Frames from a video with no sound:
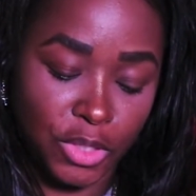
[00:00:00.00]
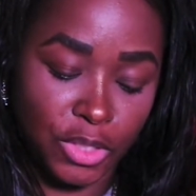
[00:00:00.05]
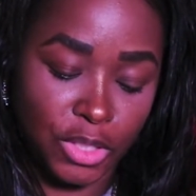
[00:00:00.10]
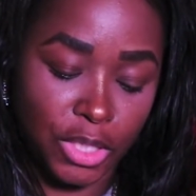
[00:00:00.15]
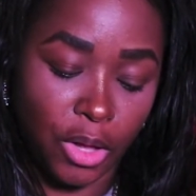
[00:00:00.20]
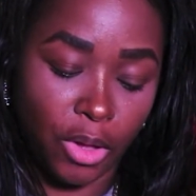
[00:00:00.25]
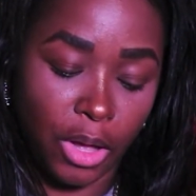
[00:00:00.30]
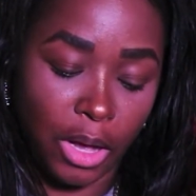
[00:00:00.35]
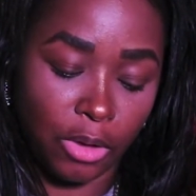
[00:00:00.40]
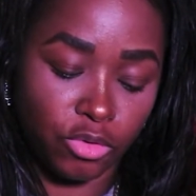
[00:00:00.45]

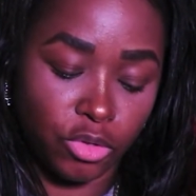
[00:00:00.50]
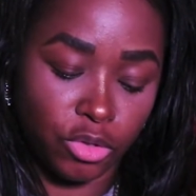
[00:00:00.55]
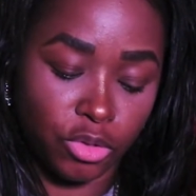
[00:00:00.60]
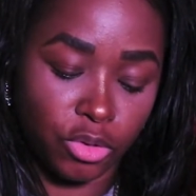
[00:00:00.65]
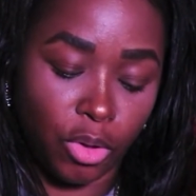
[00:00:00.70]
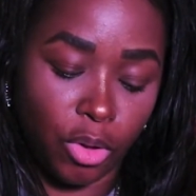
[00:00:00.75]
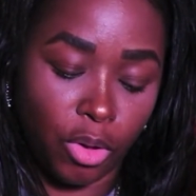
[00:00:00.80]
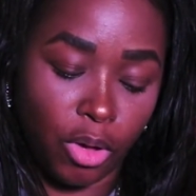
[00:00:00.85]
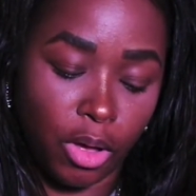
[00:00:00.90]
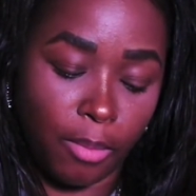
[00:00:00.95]
I'll
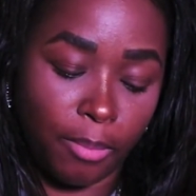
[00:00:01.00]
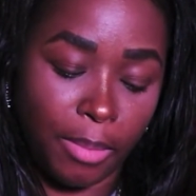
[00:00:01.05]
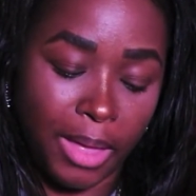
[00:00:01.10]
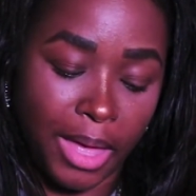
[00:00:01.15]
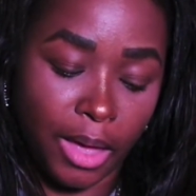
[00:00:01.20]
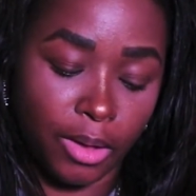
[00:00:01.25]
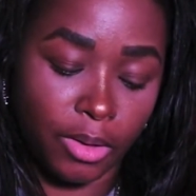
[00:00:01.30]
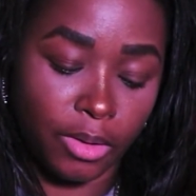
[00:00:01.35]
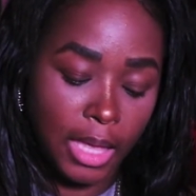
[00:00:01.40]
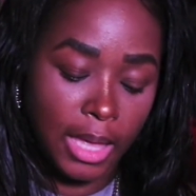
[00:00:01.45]
just call her
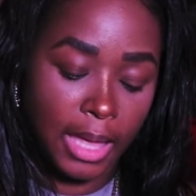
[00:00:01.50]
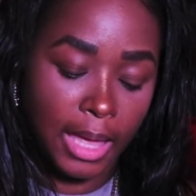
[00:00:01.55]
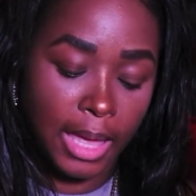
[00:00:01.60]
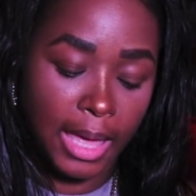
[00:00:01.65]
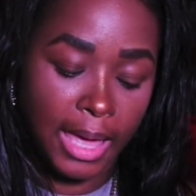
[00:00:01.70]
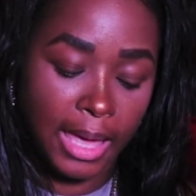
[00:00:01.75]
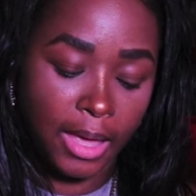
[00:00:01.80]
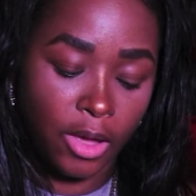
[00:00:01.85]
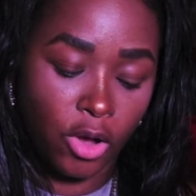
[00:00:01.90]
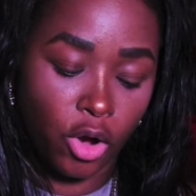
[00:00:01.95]
back.
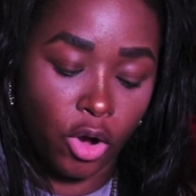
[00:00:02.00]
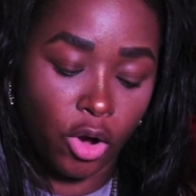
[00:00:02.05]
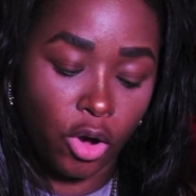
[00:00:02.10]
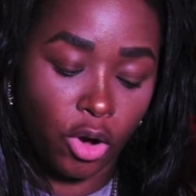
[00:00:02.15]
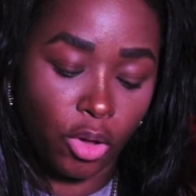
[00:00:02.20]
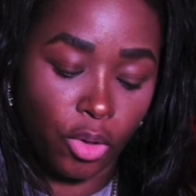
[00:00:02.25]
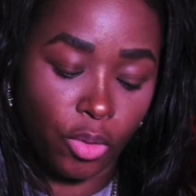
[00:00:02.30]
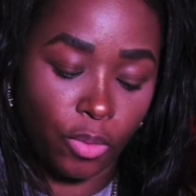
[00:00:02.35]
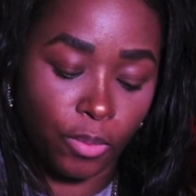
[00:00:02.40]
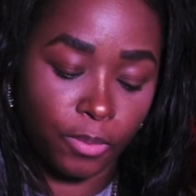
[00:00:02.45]
Hey
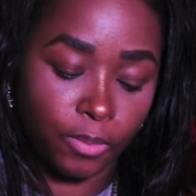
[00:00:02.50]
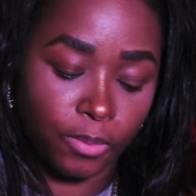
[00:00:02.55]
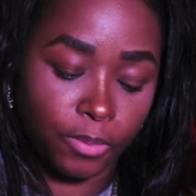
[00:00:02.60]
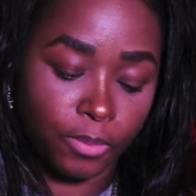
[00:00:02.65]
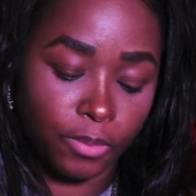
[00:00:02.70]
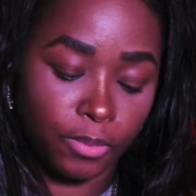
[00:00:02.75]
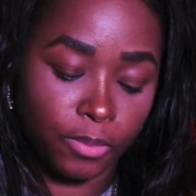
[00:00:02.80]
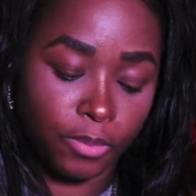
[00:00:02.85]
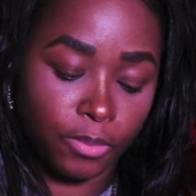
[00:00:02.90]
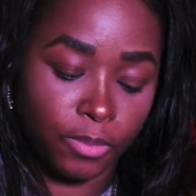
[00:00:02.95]
girl,
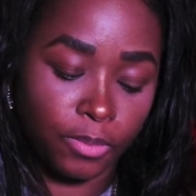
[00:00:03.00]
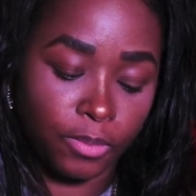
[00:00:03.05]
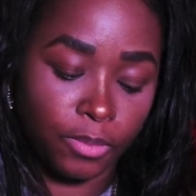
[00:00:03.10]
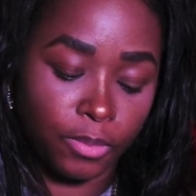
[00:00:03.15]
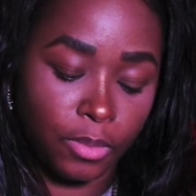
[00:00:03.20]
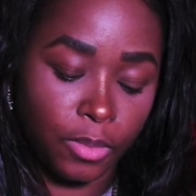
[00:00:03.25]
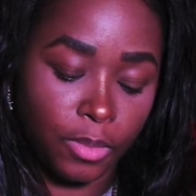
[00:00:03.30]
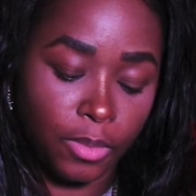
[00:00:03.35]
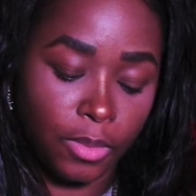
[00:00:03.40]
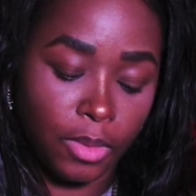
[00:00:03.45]

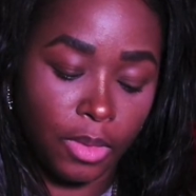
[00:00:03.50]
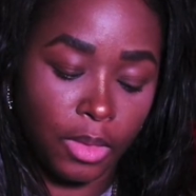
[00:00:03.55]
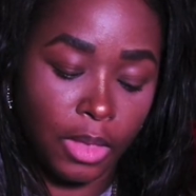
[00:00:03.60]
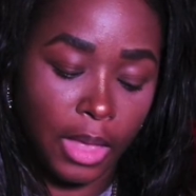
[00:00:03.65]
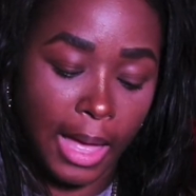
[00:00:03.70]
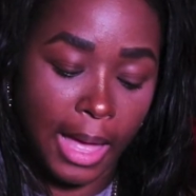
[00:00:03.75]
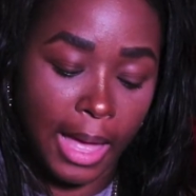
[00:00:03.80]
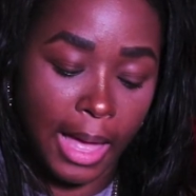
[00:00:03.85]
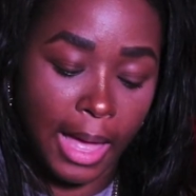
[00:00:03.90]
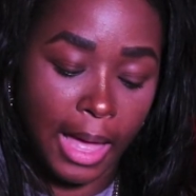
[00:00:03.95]

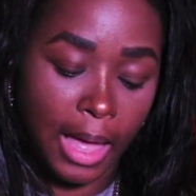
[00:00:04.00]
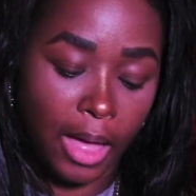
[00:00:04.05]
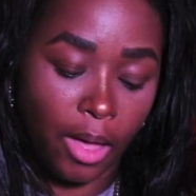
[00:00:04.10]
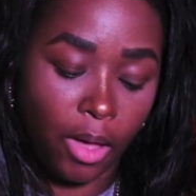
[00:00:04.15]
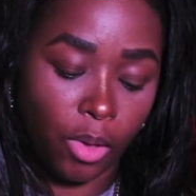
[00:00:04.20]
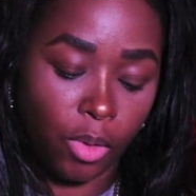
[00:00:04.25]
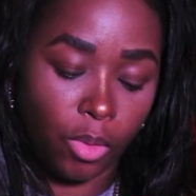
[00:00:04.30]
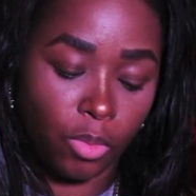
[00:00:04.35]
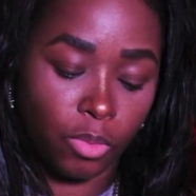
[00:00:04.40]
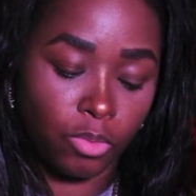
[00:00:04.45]

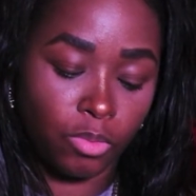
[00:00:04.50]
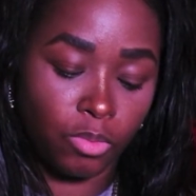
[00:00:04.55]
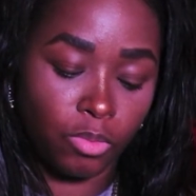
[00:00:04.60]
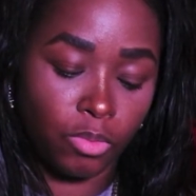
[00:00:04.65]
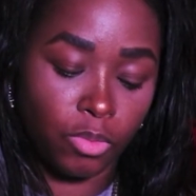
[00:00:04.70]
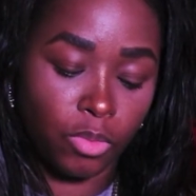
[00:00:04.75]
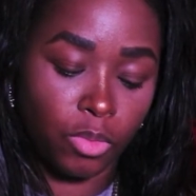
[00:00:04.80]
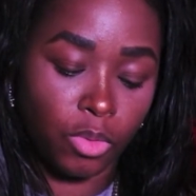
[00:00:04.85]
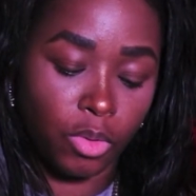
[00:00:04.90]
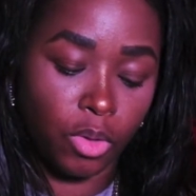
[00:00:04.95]
I'll
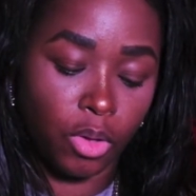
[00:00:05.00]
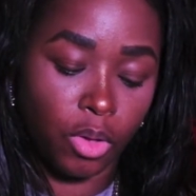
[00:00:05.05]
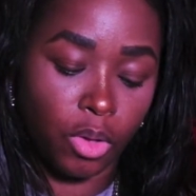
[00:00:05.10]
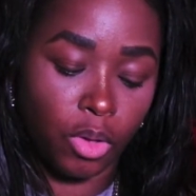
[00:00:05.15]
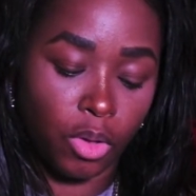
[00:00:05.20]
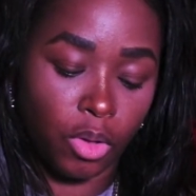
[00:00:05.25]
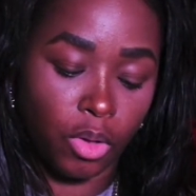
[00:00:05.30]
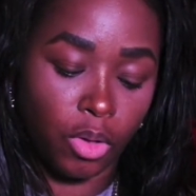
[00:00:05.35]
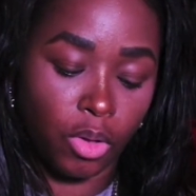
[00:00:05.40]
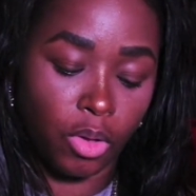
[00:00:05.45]

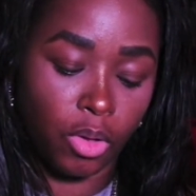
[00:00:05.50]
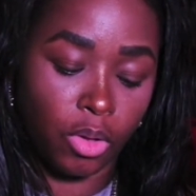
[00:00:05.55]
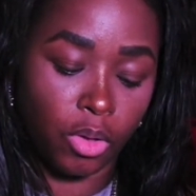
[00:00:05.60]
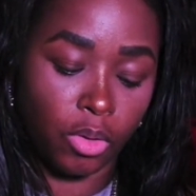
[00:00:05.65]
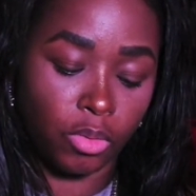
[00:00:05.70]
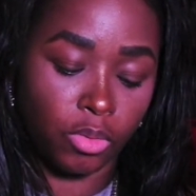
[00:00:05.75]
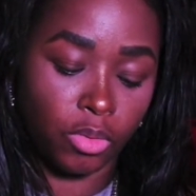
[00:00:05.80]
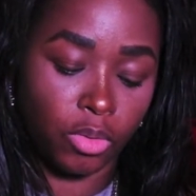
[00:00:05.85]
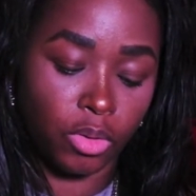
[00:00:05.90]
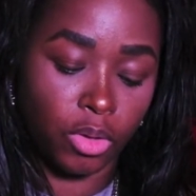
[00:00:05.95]

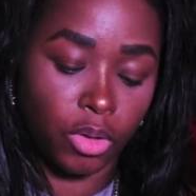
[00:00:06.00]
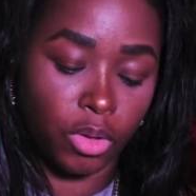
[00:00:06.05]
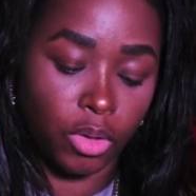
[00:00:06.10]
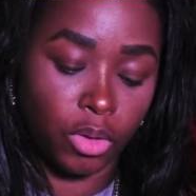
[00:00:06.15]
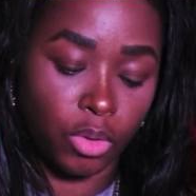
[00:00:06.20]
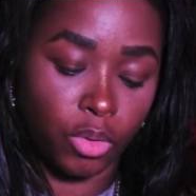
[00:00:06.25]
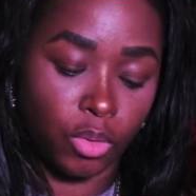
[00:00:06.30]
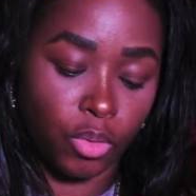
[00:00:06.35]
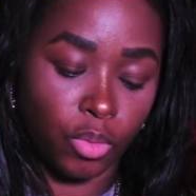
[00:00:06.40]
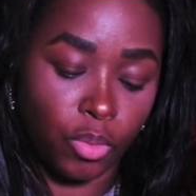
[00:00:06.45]
call
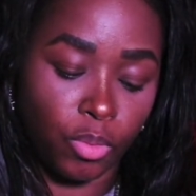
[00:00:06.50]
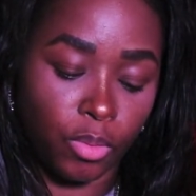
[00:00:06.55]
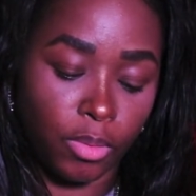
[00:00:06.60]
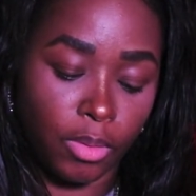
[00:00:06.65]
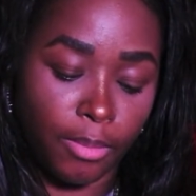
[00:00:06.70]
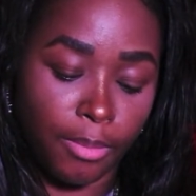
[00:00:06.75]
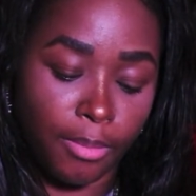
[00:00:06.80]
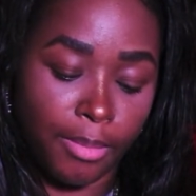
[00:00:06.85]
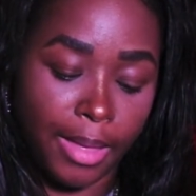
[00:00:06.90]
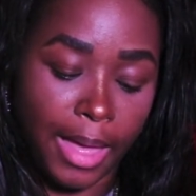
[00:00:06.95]
you
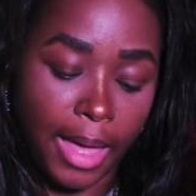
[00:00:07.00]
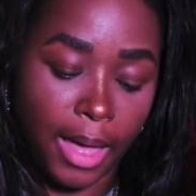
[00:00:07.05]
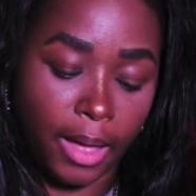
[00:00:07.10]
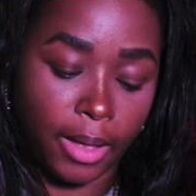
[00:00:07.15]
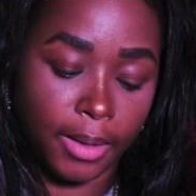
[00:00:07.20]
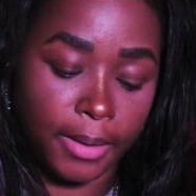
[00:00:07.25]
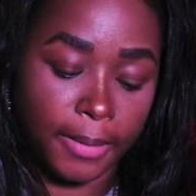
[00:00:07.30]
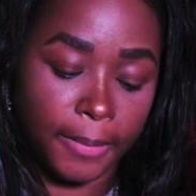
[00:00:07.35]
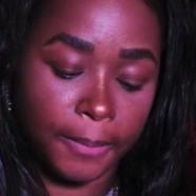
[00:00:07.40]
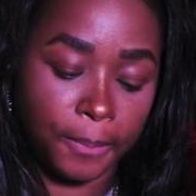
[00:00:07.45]

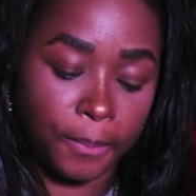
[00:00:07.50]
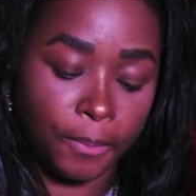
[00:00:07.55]
back.